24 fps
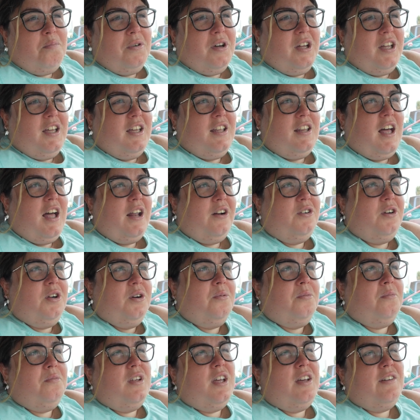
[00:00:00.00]
But I don't
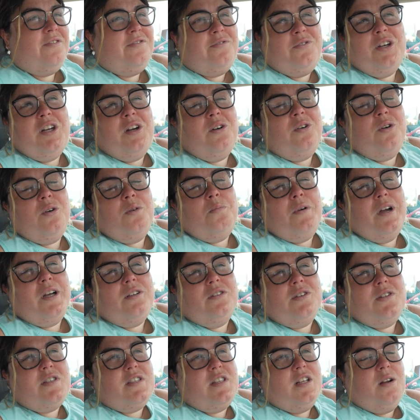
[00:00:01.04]
know. If we don't go to
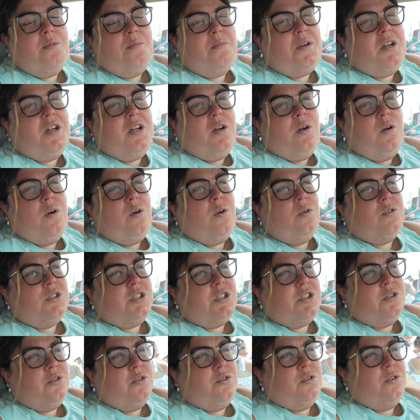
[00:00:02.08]
Michael's, then I'm gonna go
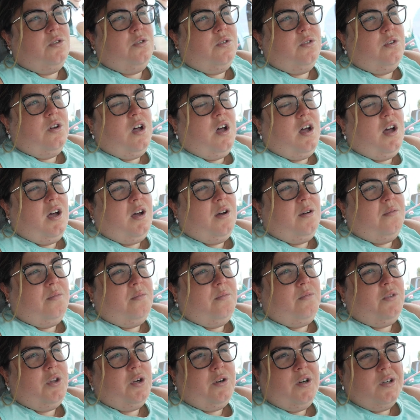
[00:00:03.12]
to
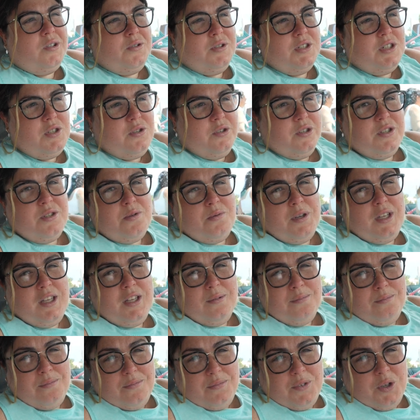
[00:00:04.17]
the grocery store so we can
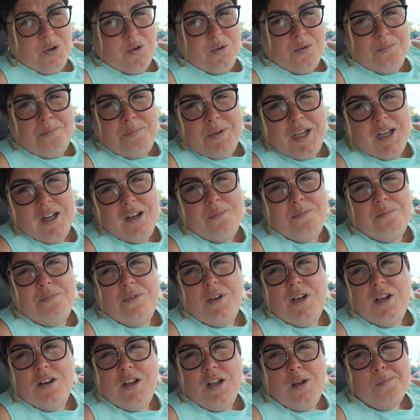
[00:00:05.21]
go pick up
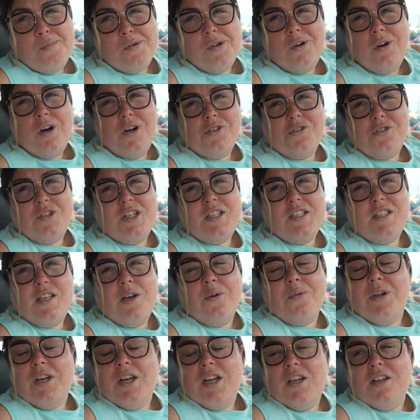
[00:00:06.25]
a couple of groceries that
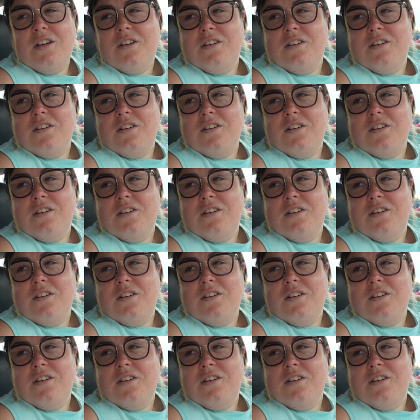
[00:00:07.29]
we need.